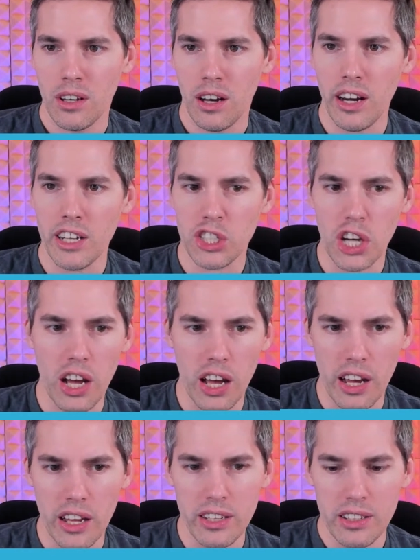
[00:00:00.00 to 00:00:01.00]
All right,
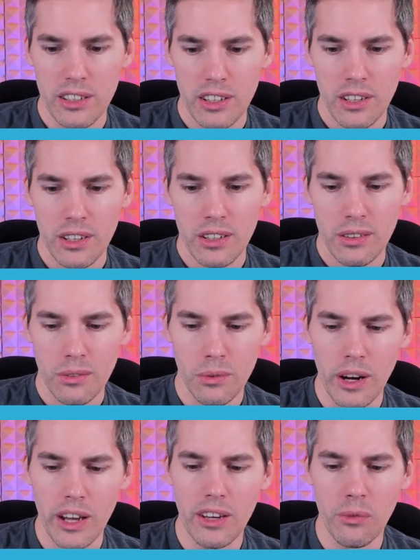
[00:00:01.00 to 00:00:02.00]
John.
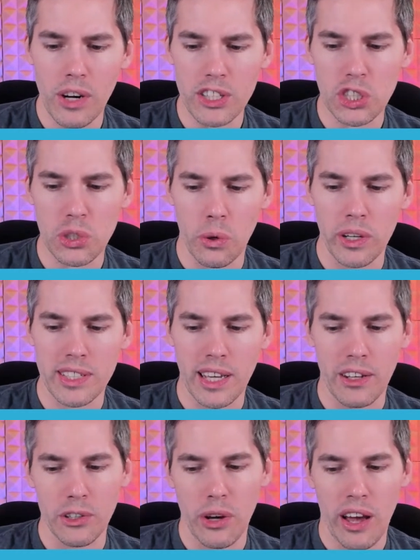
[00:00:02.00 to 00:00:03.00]
What what
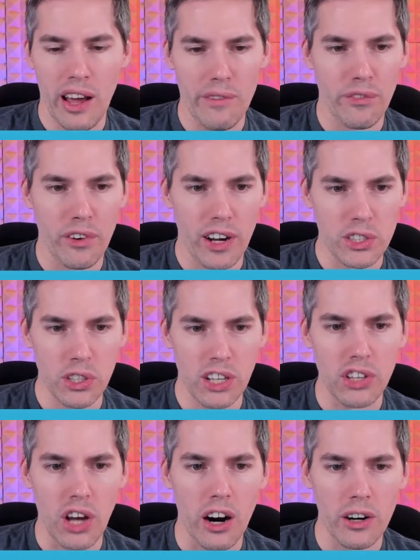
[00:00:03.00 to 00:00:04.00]
storyteller do you have for us? You
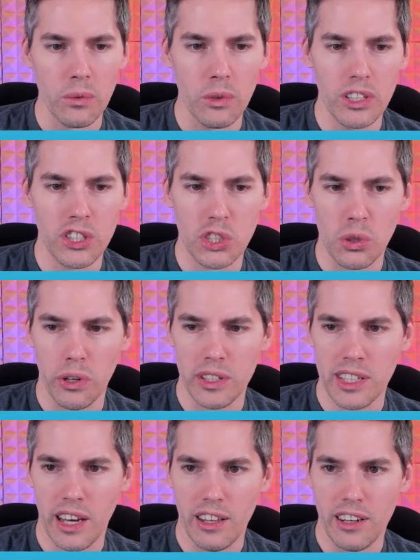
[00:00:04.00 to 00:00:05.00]
got the Heartwood
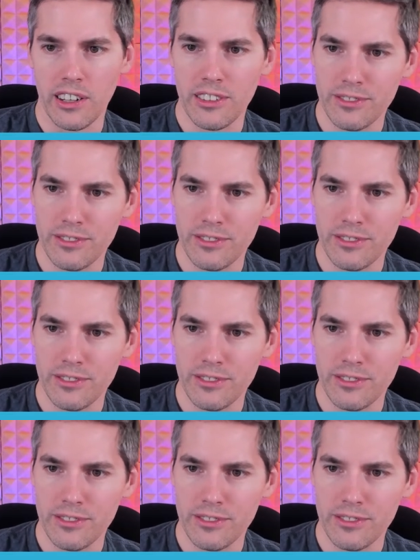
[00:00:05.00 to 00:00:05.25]
storyteller.